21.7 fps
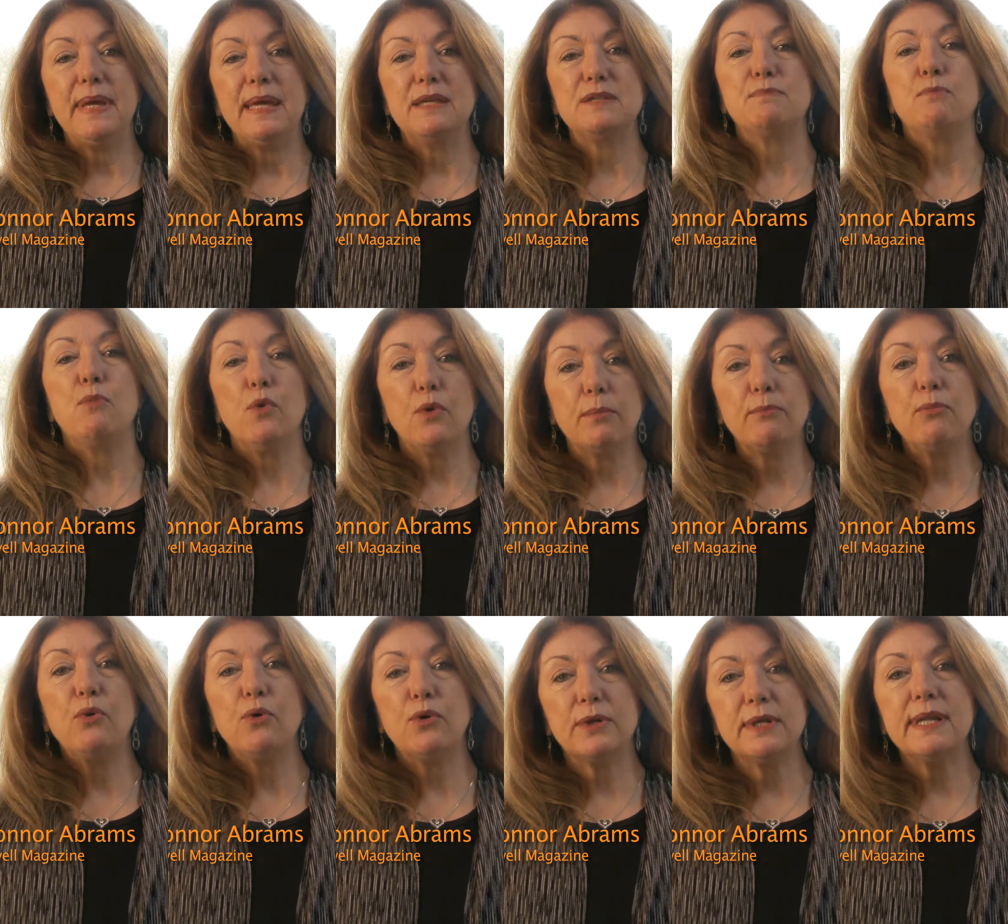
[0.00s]
is more
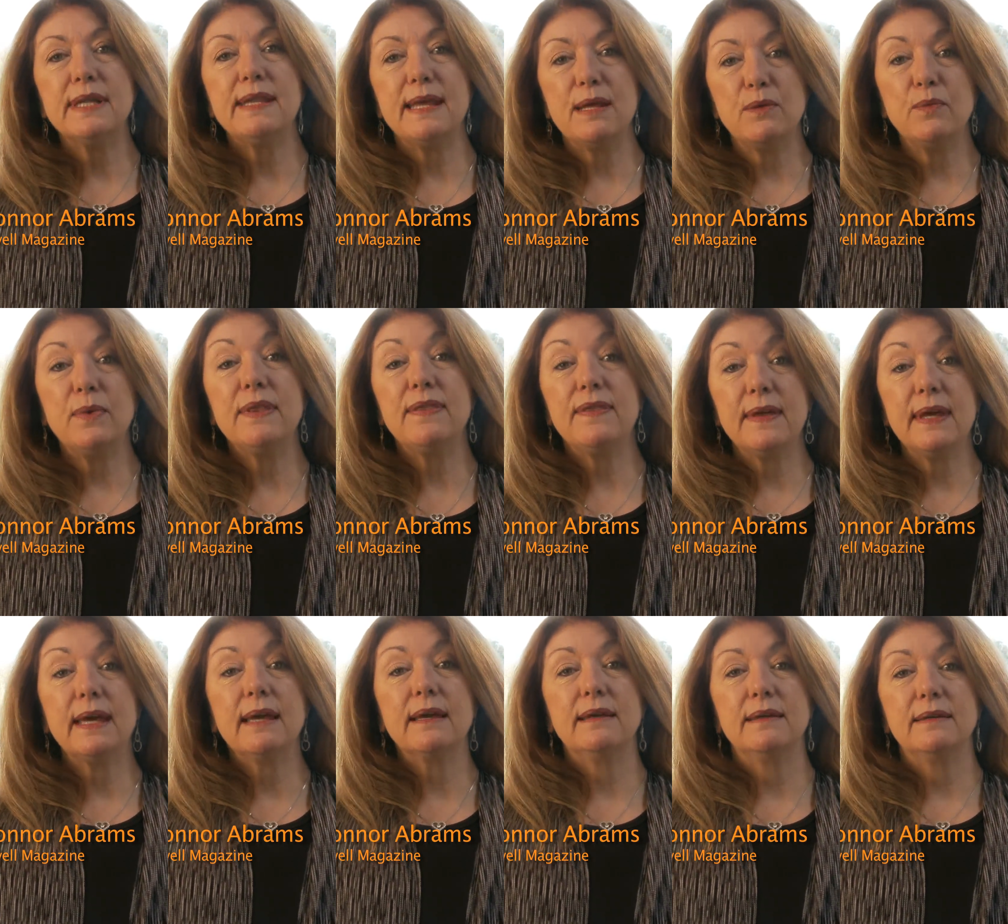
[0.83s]
important than we
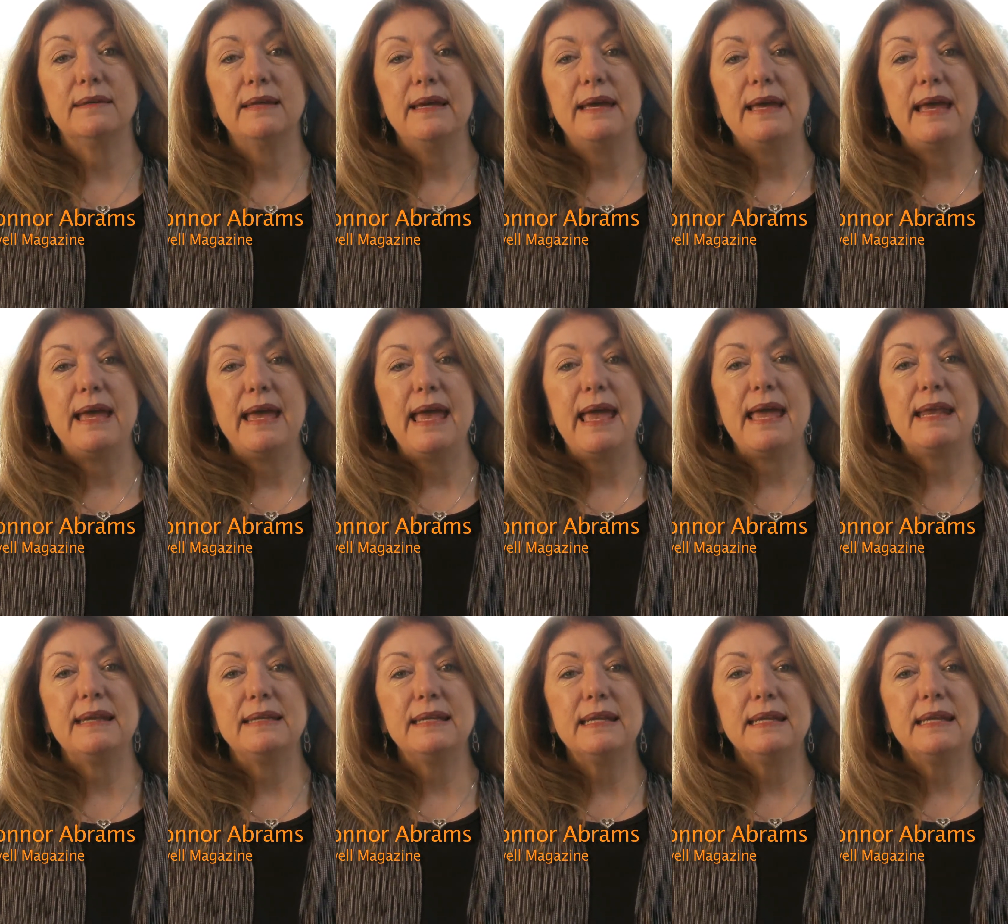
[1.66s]
think.
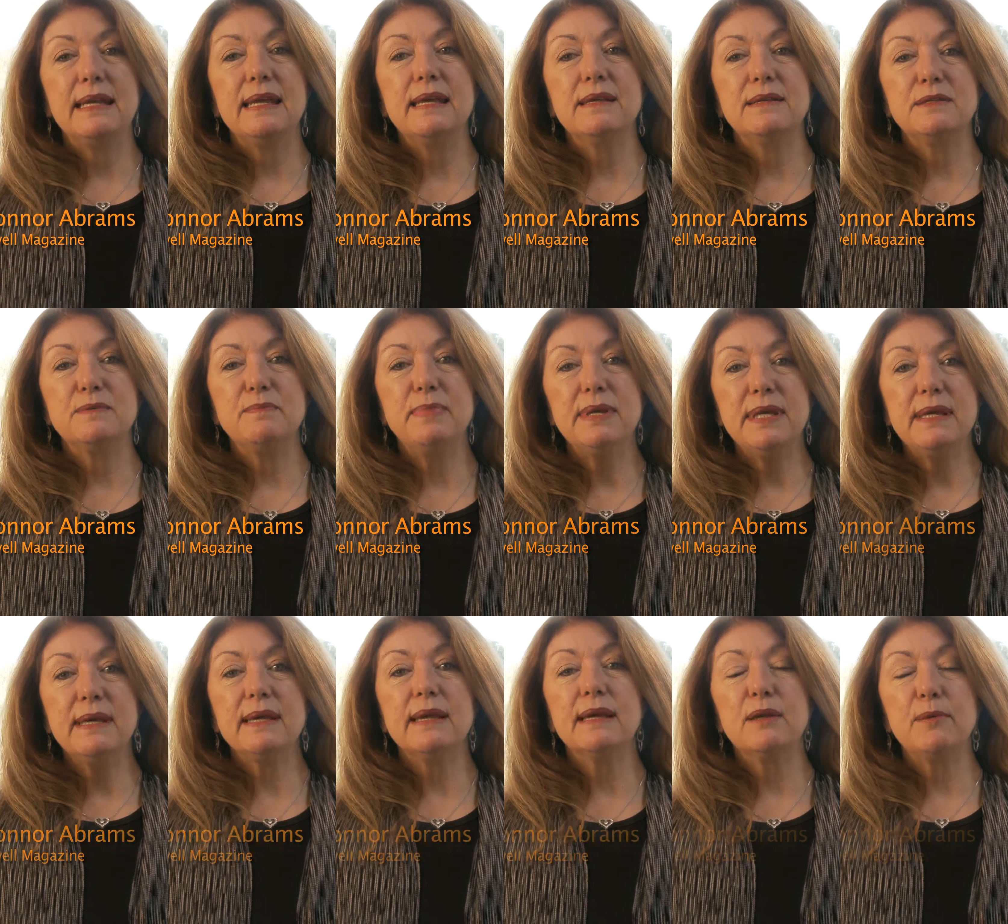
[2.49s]
And it is
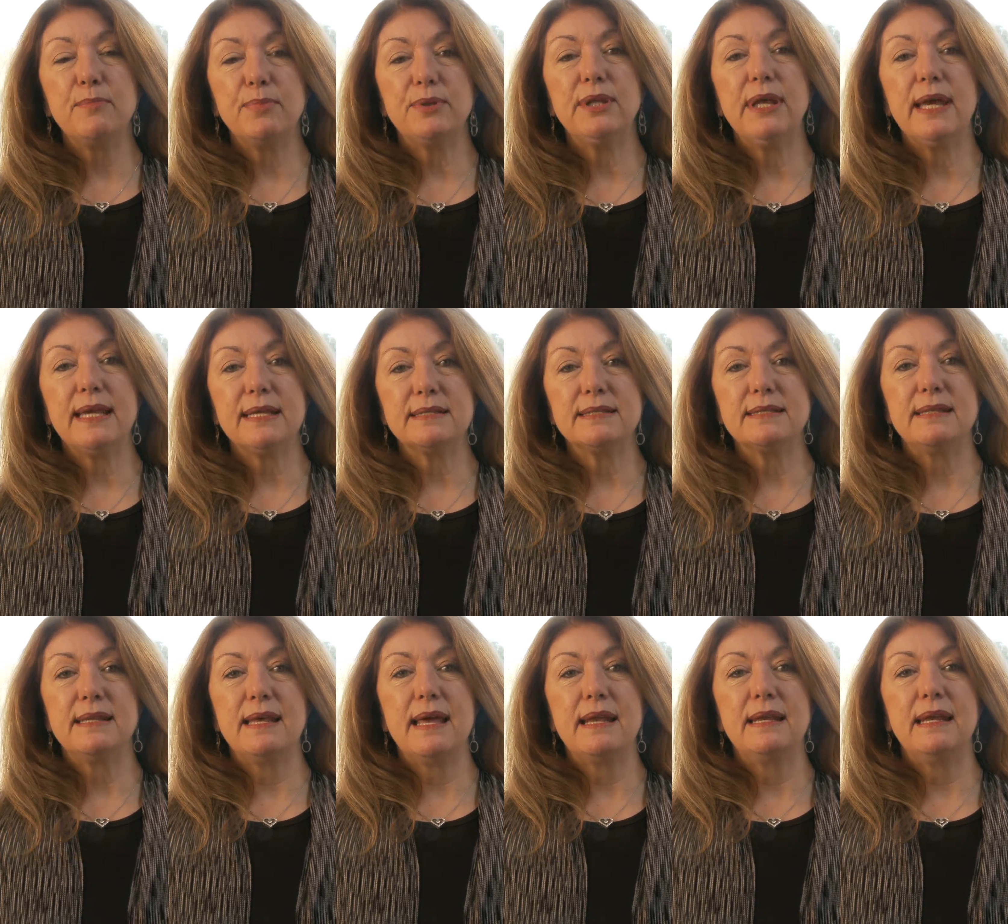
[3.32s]
being at a place
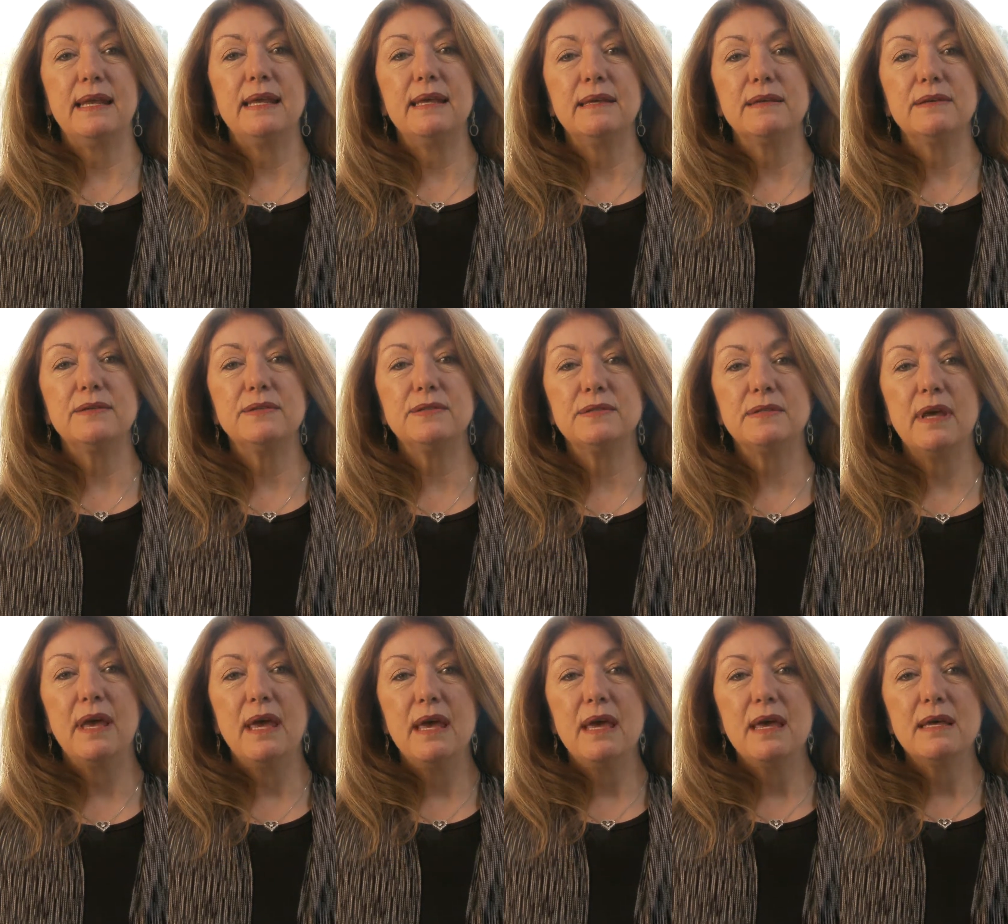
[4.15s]
that
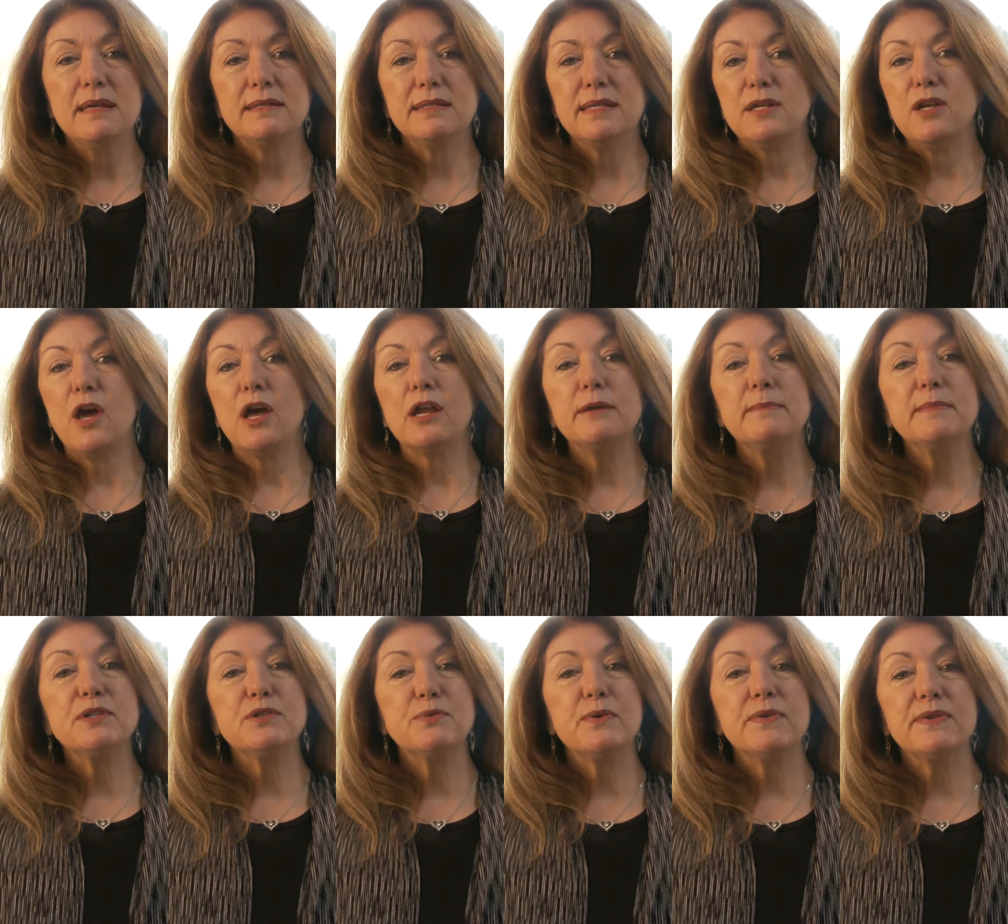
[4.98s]
is
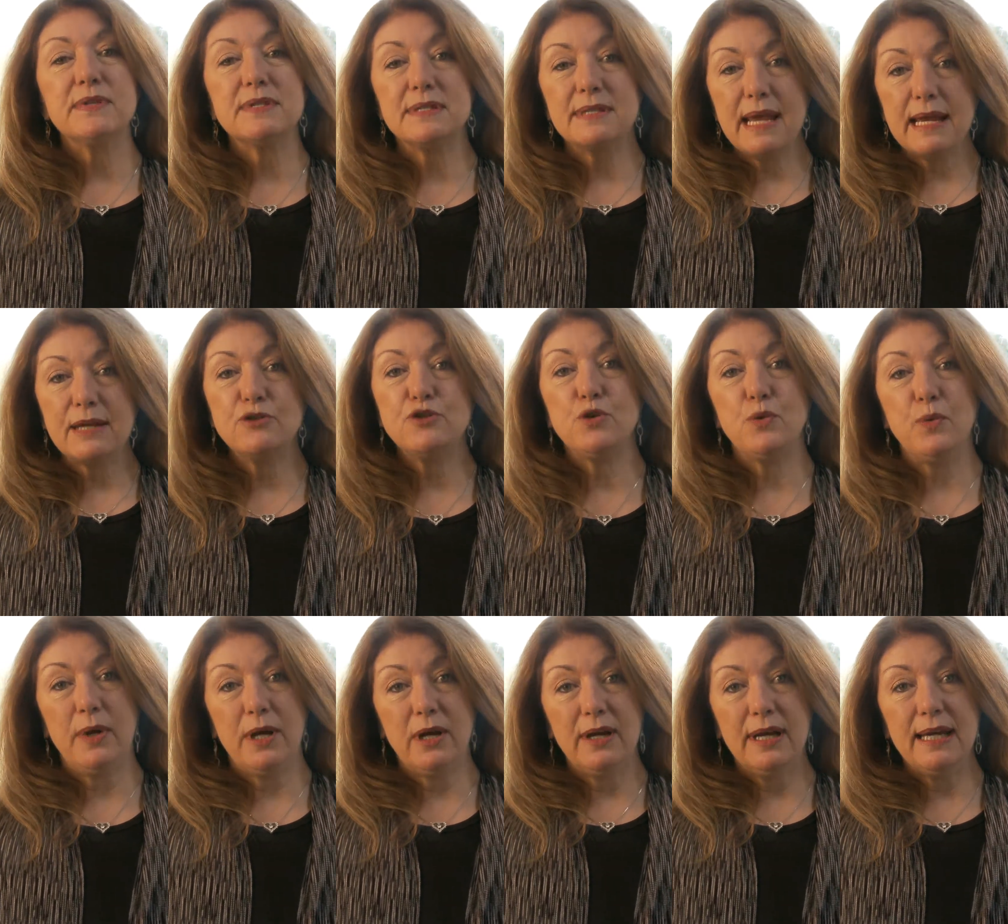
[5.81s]
synonymous with a
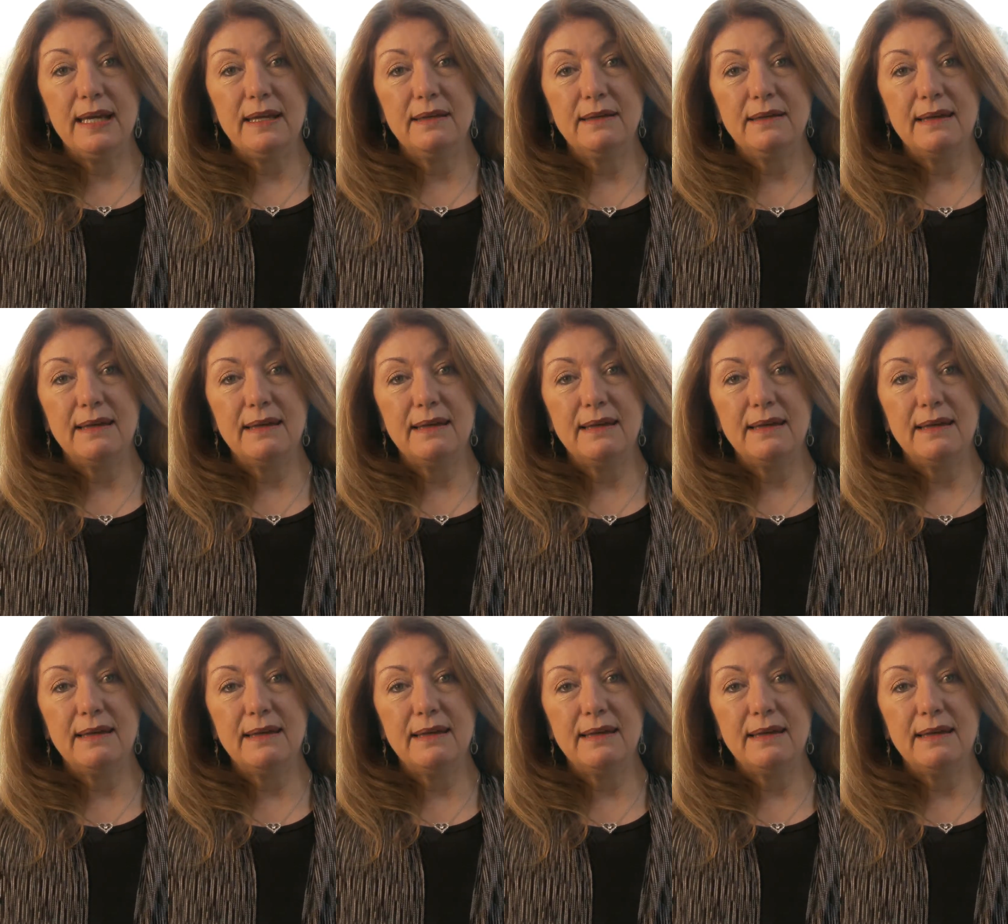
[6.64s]
sanctuary,